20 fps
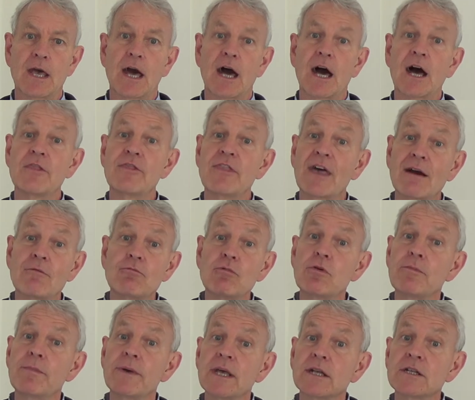And that
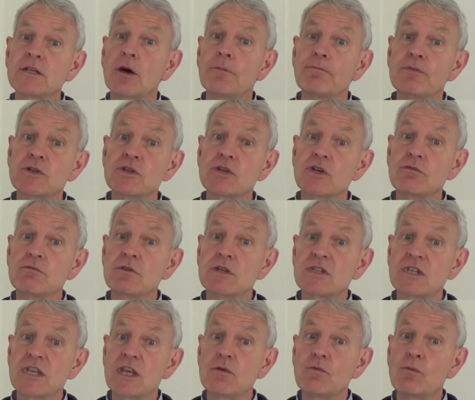will be an
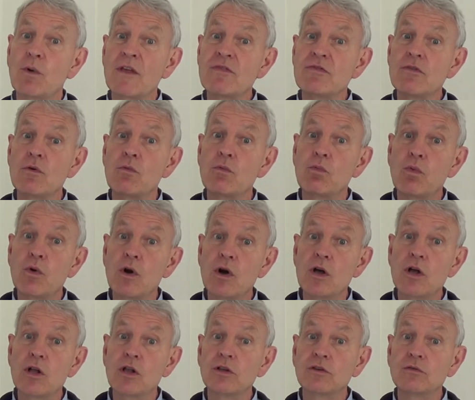opportunity when the
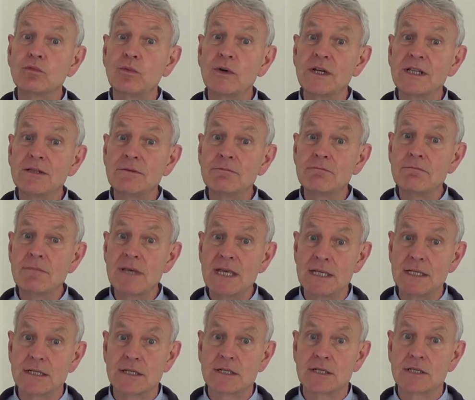world will
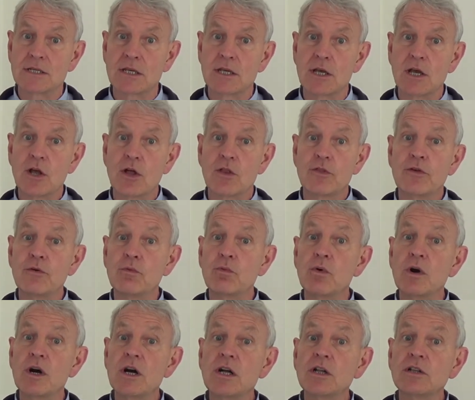meet, the
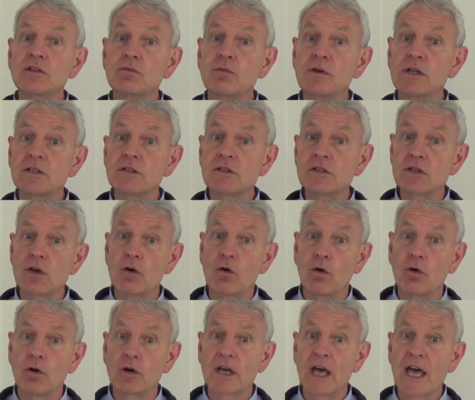world will
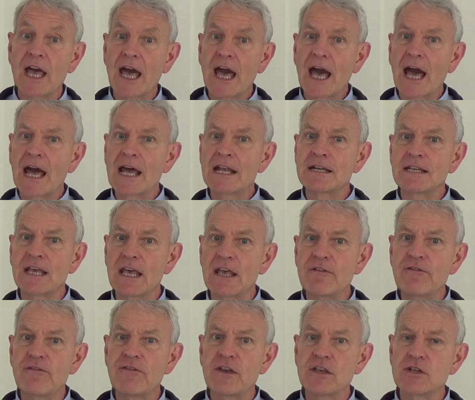talk, and
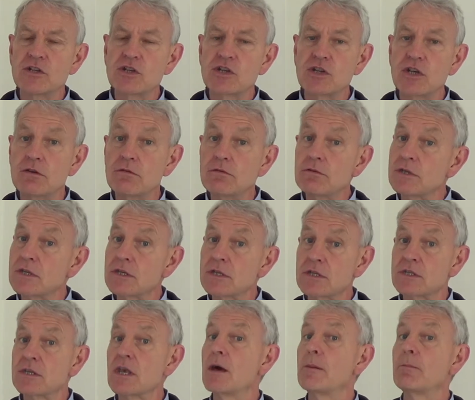if it
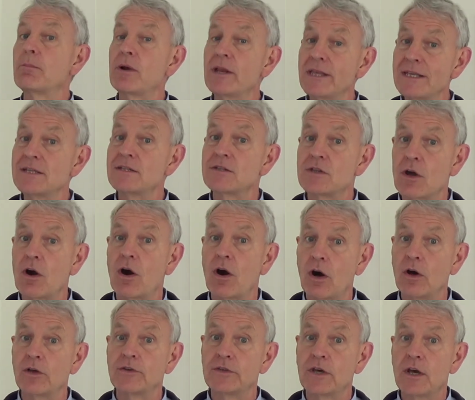chooses, please
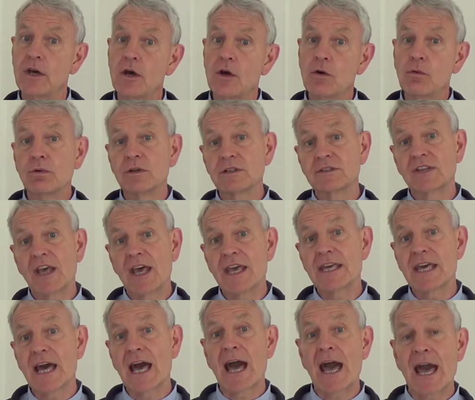God, will
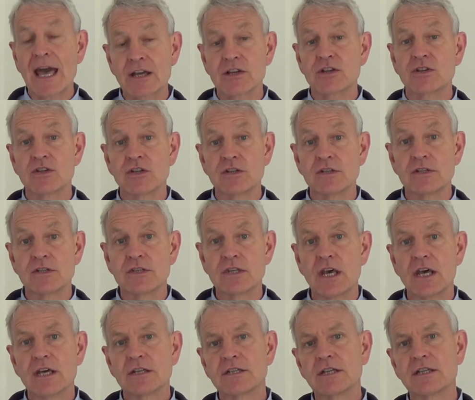take actions
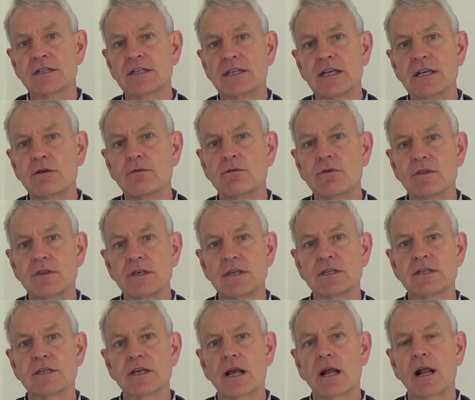to deal with
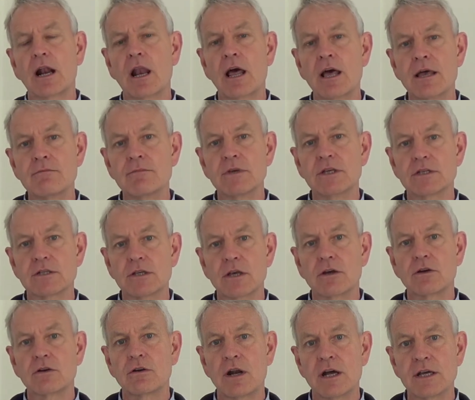this climate
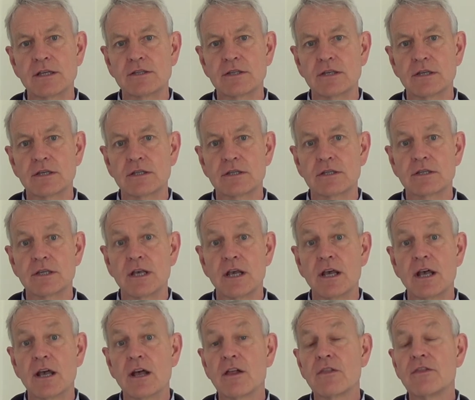crisis.
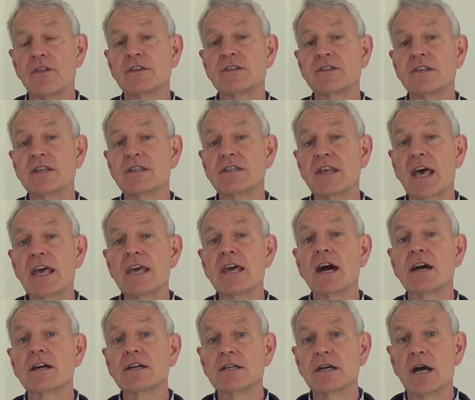This is a
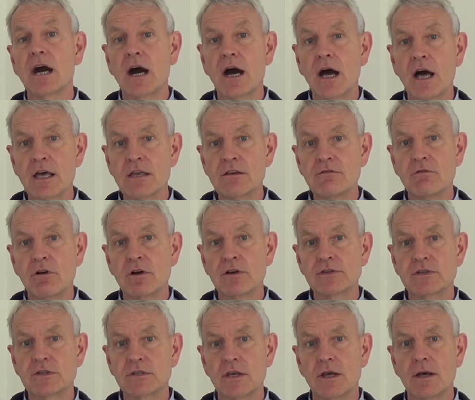
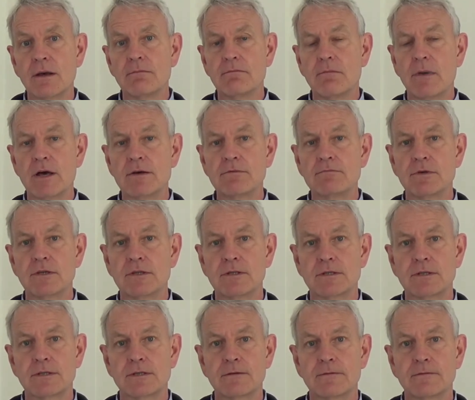kairos
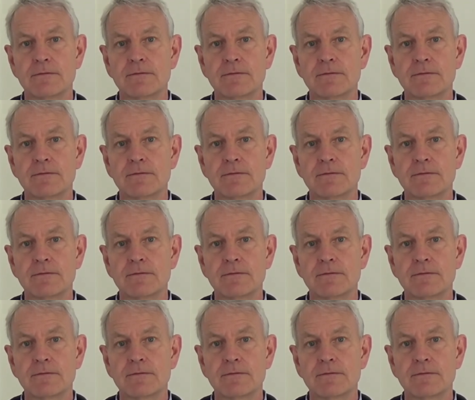moment.